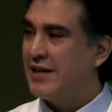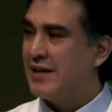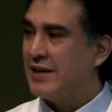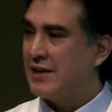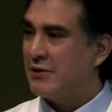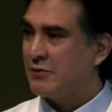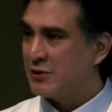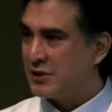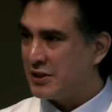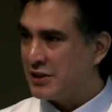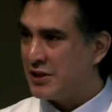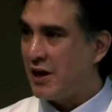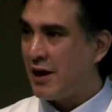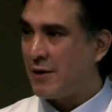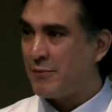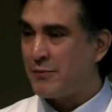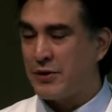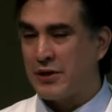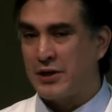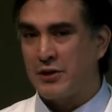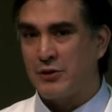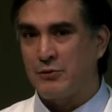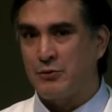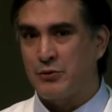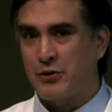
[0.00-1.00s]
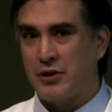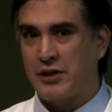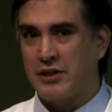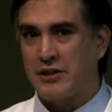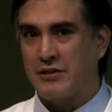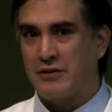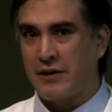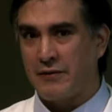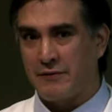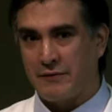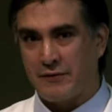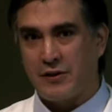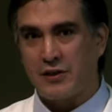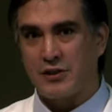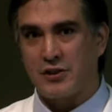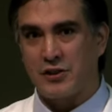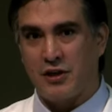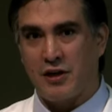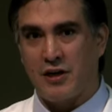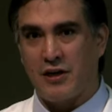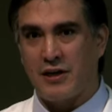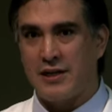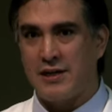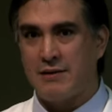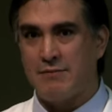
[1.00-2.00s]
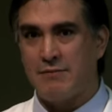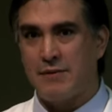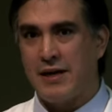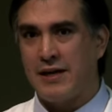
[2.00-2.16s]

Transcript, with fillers: He was in the operating room where I first saw him,